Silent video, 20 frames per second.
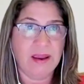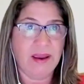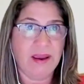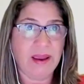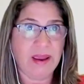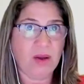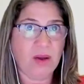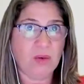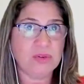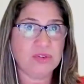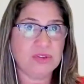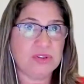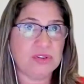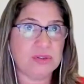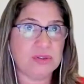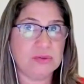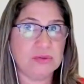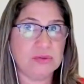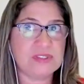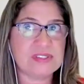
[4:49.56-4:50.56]
How do
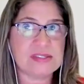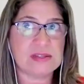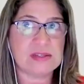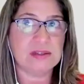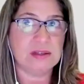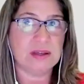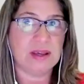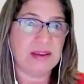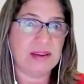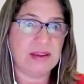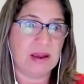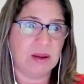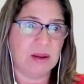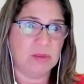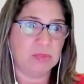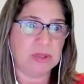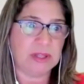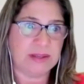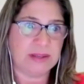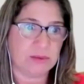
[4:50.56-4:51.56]
you see AI
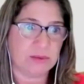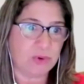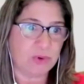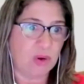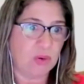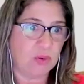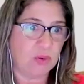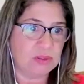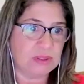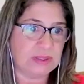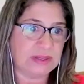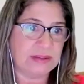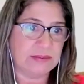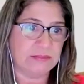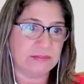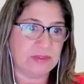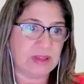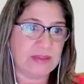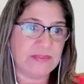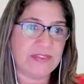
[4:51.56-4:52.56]
playing a role
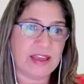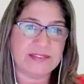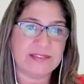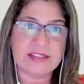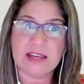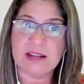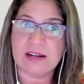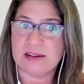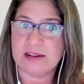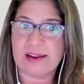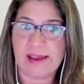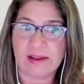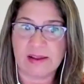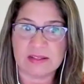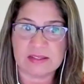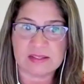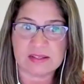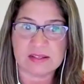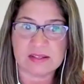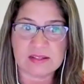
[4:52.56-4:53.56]
in that data
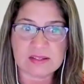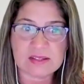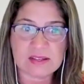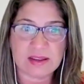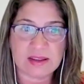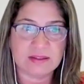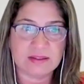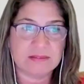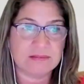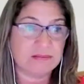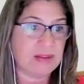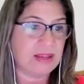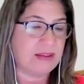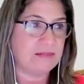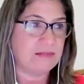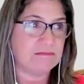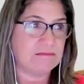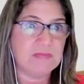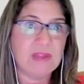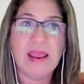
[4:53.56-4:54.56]
analysis,
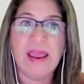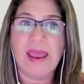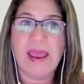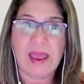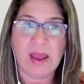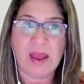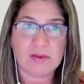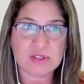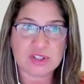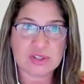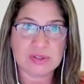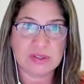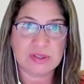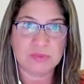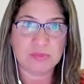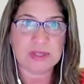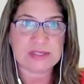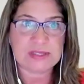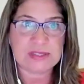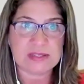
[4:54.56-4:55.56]
and how should
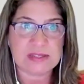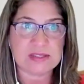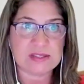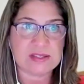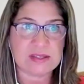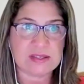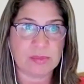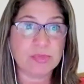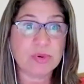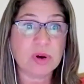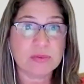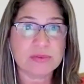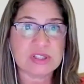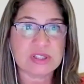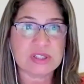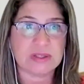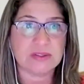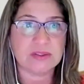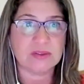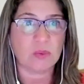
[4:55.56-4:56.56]
businesses approach
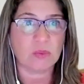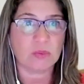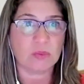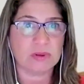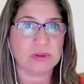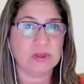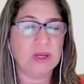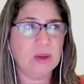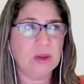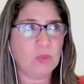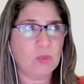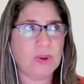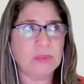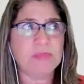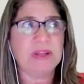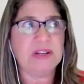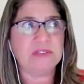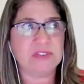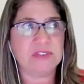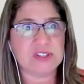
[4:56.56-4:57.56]
it, or what
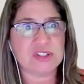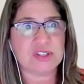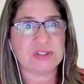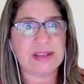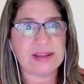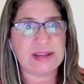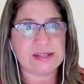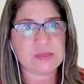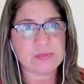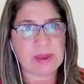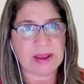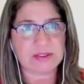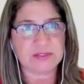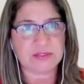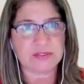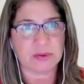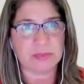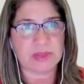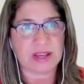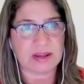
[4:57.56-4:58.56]
benefits should they expect
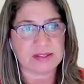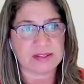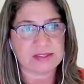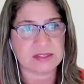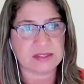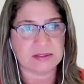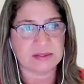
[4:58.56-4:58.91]
from that?